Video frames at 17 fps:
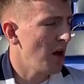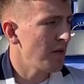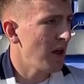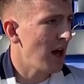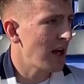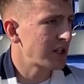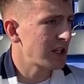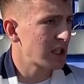I've
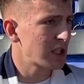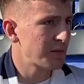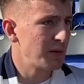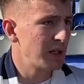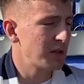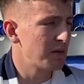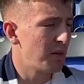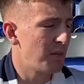not had a chance to
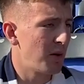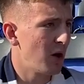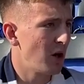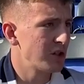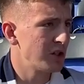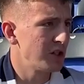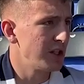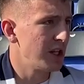speak to him in
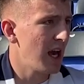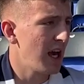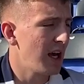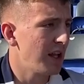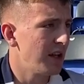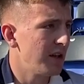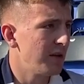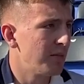person yet,
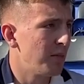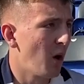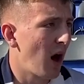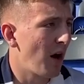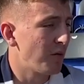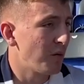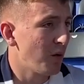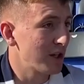but
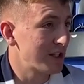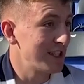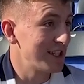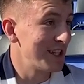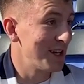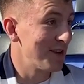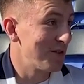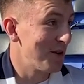I've watched
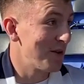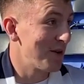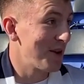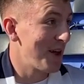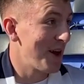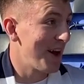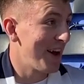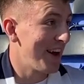his interview
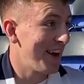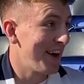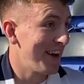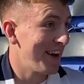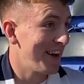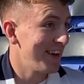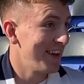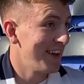on
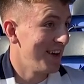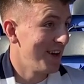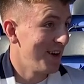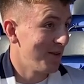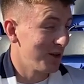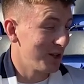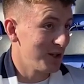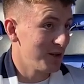
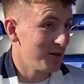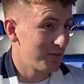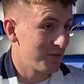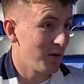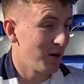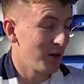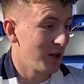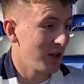what
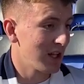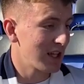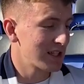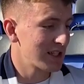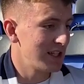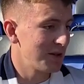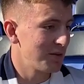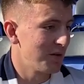you
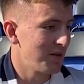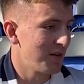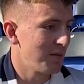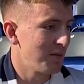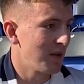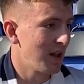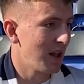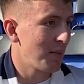lads did with
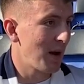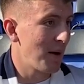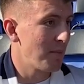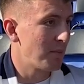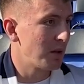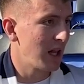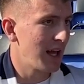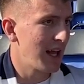him about
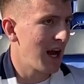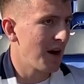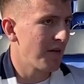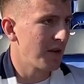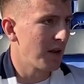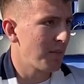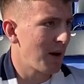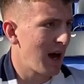him playing
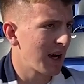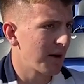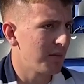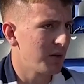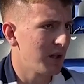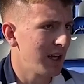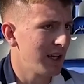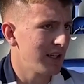out from the back
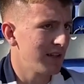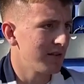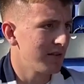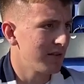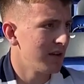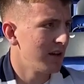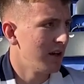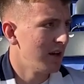and playing
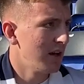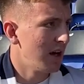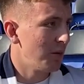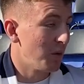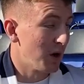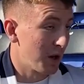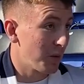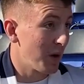
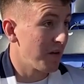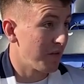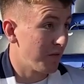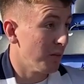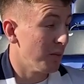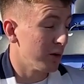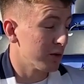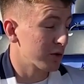where the way
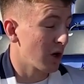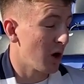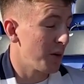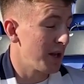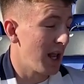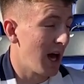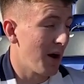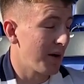football's
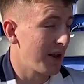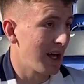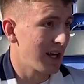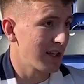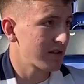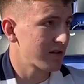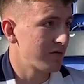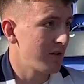going now, and
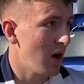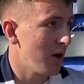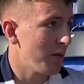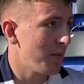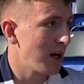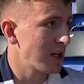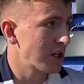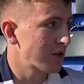that's right
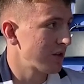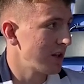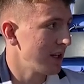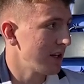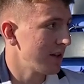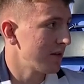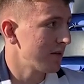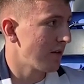on my
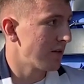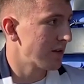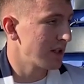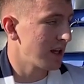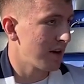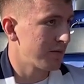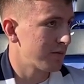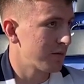street. We've
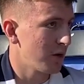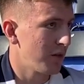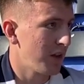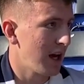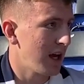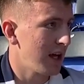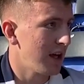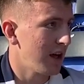obviously I've done
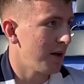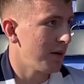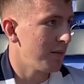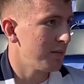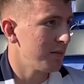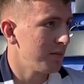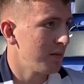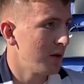that
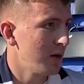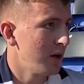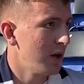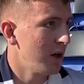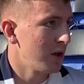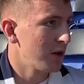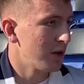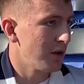
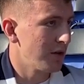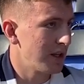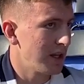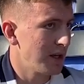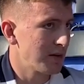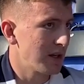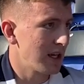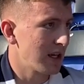youth
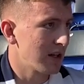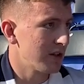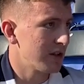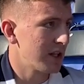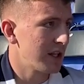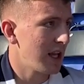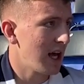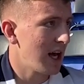teams at
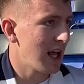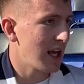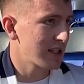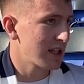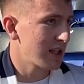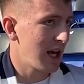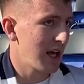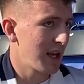England and
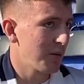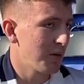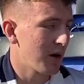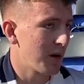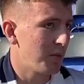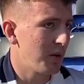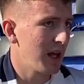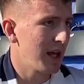that's how I didn't
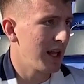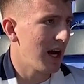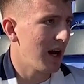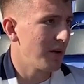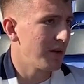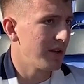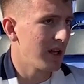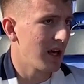want to play
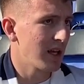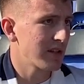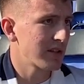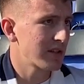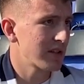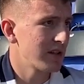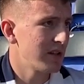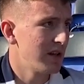now, and
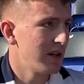that's